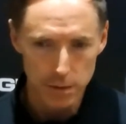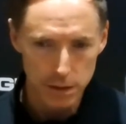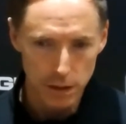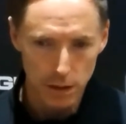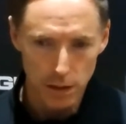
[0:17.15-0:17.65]

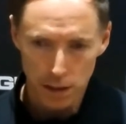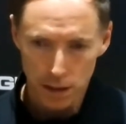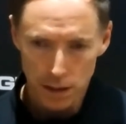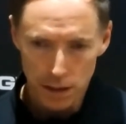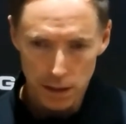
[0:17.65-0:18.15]
So
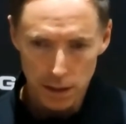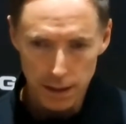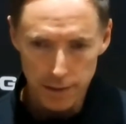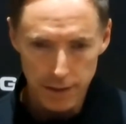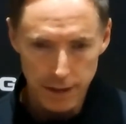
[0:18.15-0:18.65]

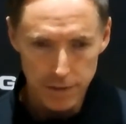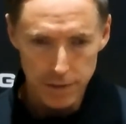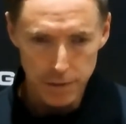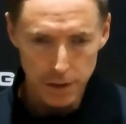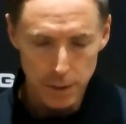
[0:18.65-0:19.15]
heck of an
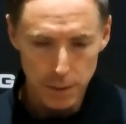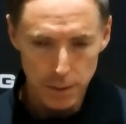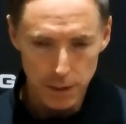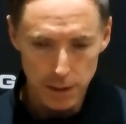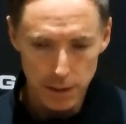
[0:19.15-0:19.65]
effort from him,
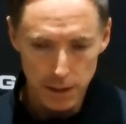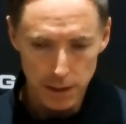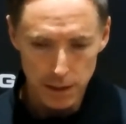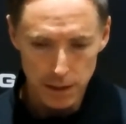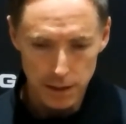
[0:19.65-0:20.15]

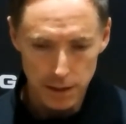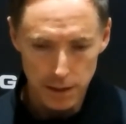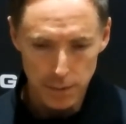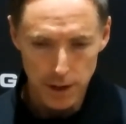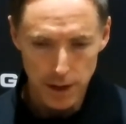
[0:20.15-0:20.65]

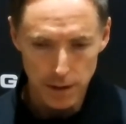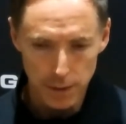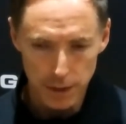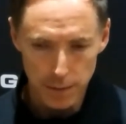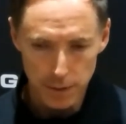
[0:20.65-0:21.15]
and proud of the
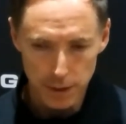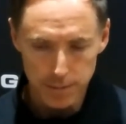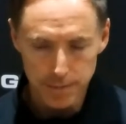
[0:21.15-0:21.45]
way he played.